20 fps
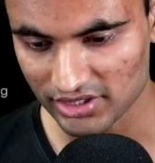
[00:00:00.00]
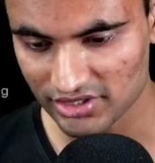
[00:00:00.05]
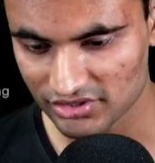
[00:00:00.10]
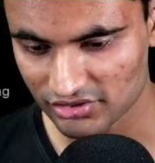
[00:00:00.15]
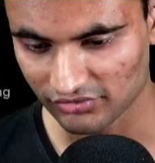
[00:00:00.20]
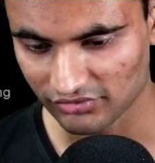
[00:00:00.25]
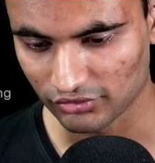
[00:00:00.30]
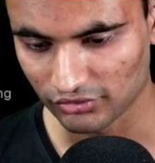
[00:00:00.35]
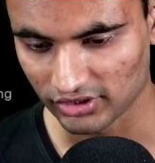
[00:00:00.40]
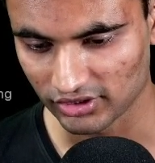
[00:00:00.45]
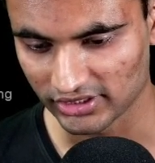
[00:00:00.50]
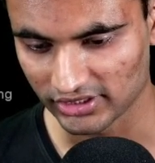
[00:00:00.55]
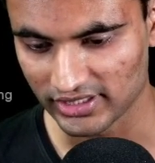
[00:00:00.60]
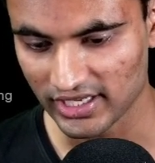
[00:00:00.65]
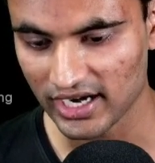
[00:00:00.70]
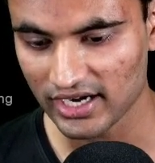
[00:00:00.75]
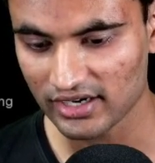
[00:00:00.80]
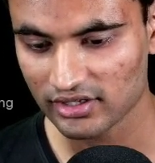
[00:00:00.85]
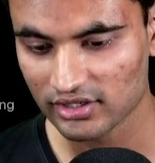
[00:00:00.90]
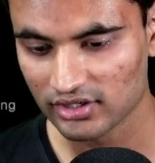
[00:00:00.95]
So if you click
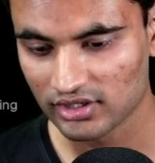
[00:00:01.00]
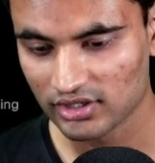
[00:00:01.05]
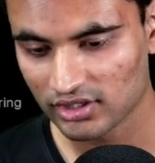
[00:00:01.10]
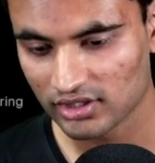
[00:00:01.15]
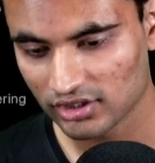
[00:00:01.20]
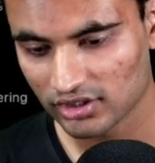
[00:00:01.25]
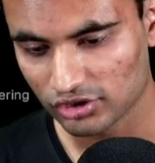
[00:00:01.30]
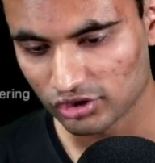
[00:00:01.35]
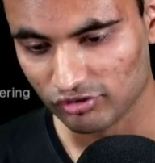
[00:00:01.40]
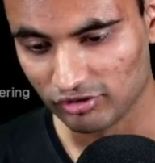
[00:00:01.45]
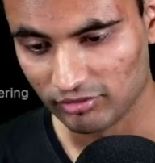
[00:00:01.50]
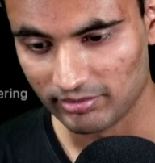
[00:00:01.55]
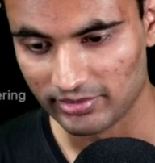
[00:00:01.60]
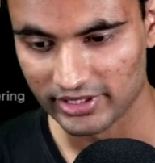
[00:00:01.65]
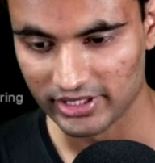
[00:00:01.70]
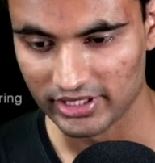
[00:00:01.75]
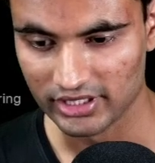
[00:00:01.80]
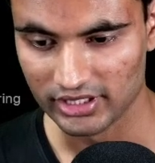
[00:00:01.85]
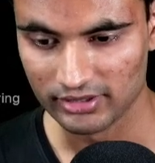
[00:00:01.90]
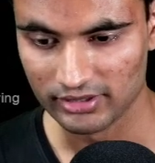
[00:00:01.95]
that, you'll
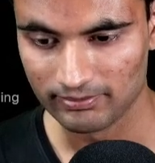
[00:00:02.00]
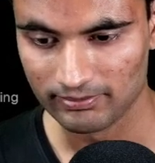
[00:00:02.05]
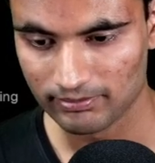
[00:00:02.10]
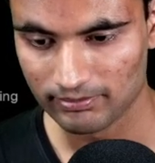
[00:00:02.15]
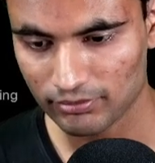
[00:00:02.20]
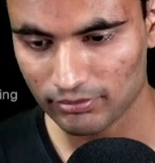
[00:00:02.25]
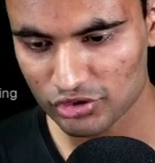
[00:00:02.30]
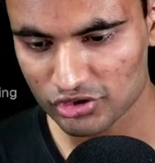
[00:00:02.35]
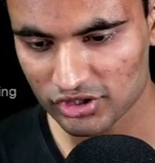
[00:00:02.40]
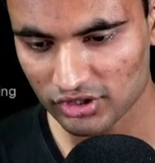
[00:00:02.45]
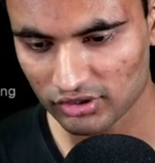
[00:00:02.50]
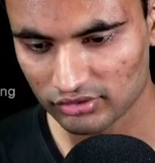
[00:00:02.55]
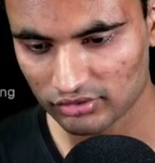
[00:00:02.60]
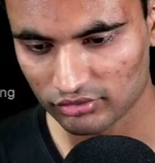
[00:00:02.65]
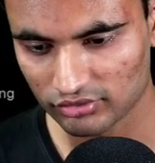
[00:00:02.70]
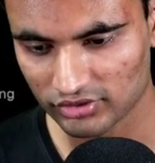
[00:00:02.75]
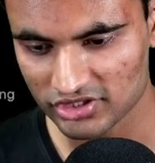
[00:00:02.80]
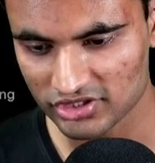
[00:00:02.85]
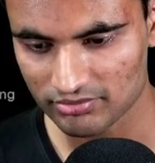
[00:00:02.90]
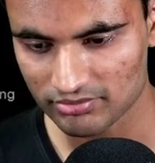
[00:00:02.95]
be pushed on to
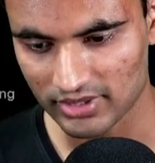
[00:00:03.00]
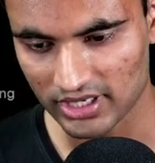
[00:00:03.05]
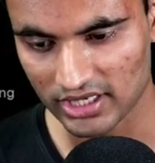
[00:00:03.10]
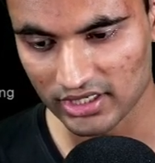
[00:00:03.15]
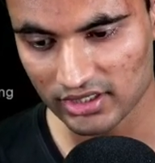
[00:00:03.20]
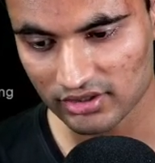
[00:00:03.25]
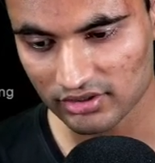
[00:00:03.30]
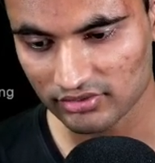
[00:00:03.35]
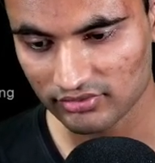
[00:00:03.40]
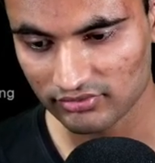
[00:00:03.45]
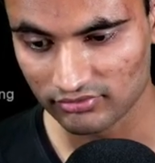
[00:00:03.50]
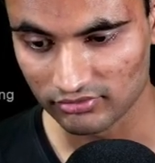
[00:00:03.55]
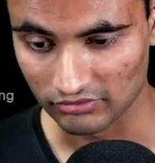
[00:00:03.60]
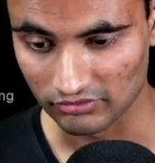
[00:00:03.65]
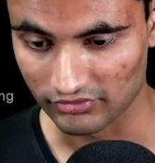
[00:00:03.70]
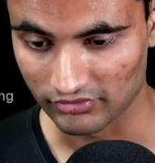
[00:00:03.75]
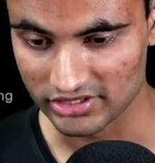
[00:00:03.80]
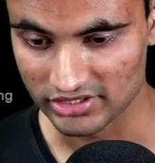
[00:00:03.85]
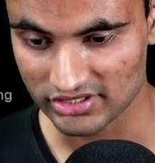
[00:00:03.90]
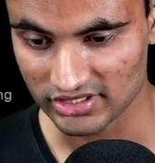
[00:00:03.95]
this part,
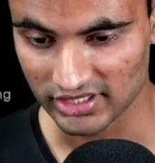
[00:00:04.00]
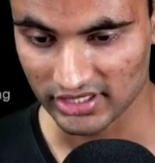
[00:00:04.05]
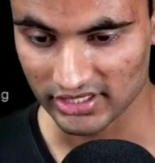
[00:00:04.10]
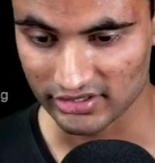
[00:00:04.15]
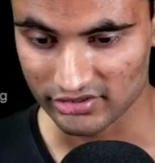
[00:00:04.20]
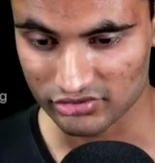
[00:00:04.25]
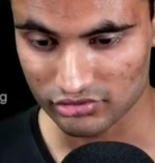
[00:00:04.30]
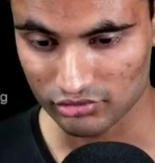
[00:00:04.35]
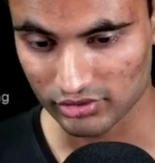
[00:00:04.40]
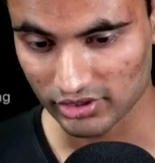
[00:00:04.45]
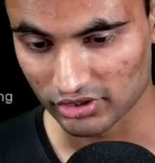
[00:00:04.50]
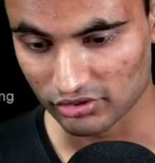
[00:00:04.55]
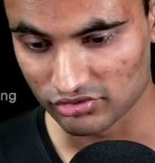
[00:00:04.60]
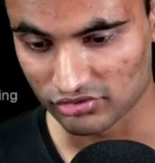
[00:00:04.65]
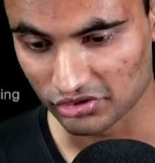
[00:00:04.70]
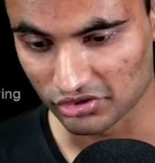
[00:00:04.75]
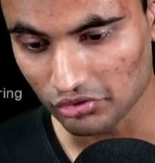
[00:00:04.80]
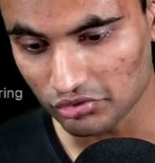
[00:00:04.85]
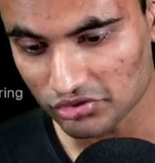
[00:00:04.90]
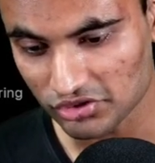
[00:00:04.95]
which says you can use
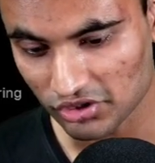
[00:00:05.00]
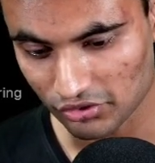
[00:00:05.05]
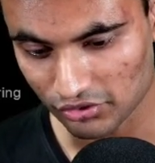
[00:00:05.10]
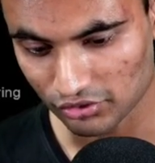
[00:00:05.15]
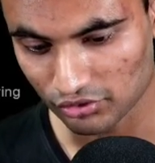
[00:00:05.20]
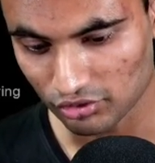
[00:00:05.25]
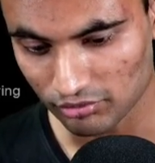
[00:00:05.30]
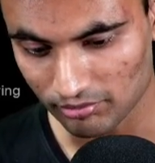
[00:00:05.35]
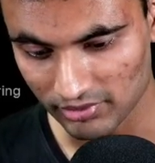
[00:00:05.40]
the use router hook.